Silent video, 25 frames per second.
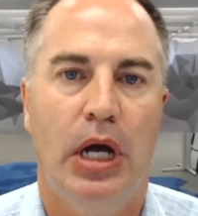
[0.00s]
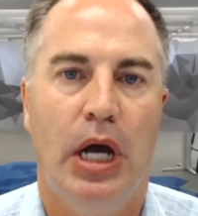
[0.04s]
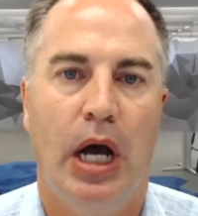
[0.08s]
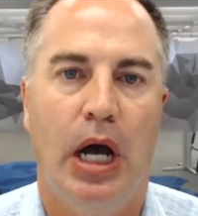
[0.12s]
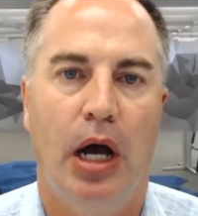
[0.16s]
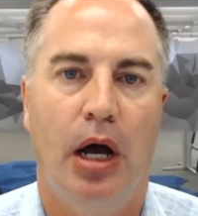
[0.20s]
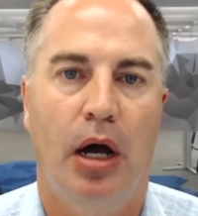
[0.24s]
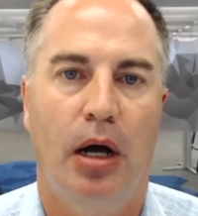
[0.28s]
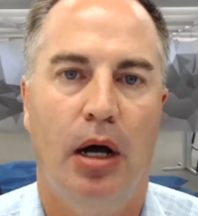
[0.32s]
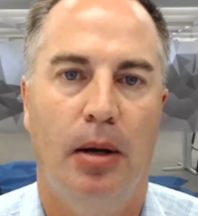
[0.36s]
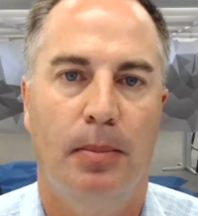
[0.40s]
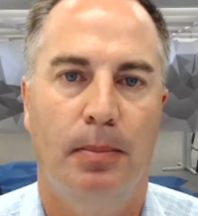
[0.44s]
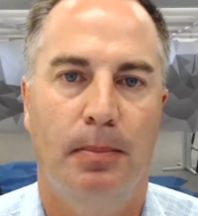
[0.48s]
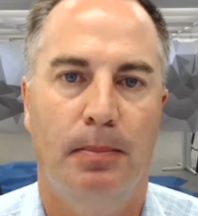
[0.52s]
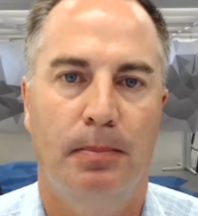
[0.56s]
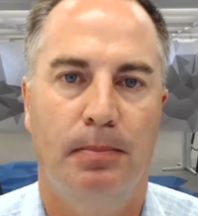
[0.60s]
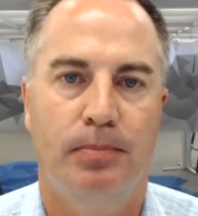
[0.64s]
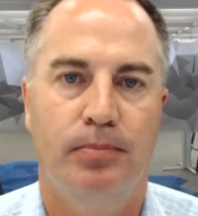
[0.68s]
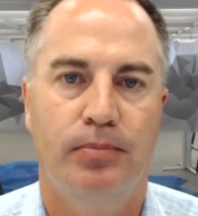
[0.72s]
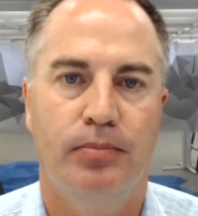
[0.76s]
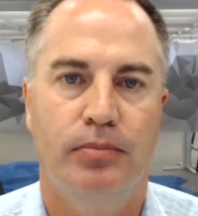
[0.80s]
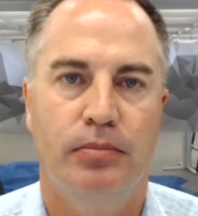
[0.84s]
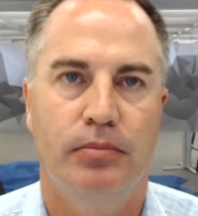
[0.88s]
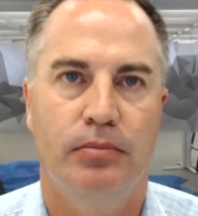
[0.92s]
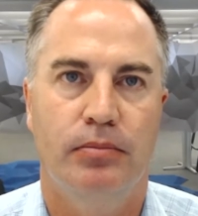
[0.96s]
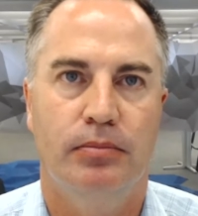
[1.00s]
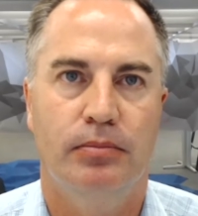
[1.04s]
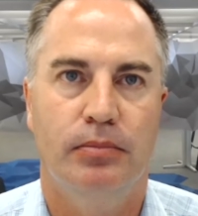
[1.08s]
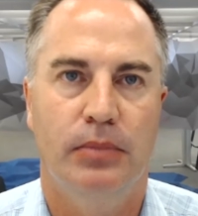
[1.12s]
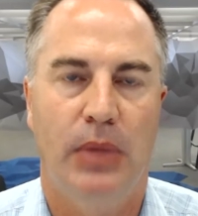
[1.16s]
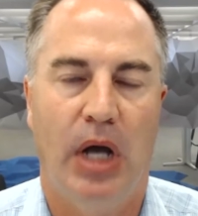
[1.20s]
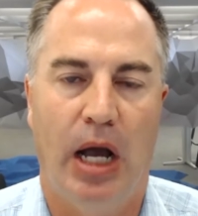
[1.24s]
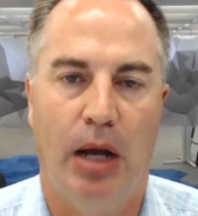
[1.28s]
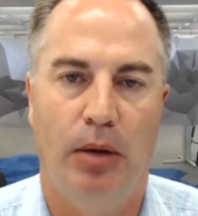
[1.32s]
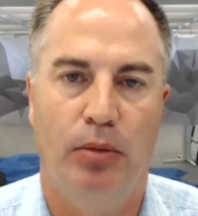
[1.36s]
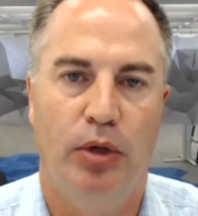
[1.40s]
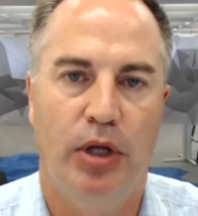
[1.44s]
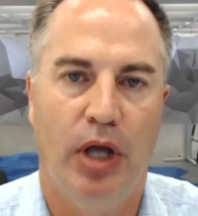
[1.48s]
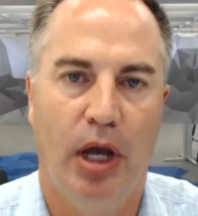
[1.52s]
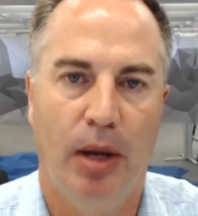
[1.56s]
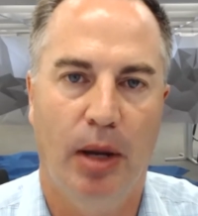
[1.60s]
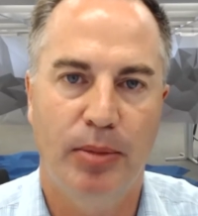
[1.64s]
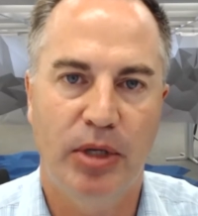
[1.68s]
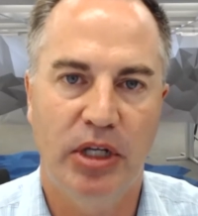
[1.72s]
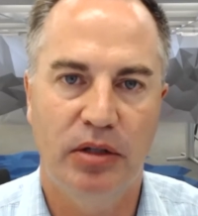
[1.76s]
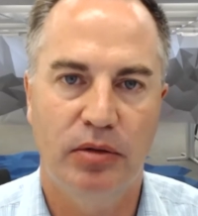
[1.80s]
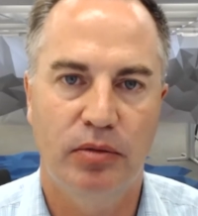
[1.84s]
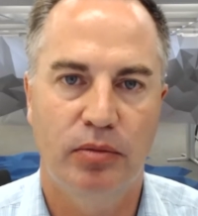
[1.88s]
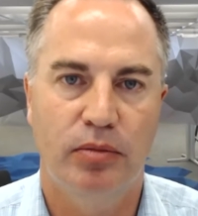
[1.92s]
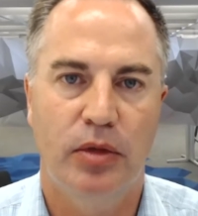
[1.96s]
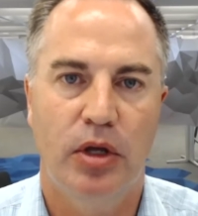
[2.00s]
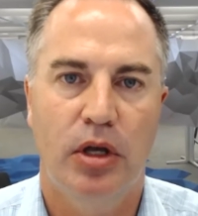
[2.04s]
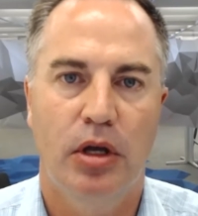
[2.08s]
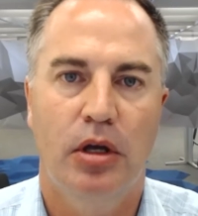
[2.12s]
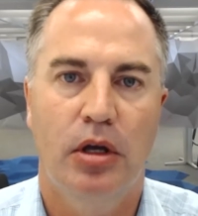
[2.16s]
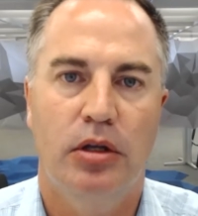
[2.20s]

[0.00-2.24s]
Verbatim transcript: Um, I, I mean,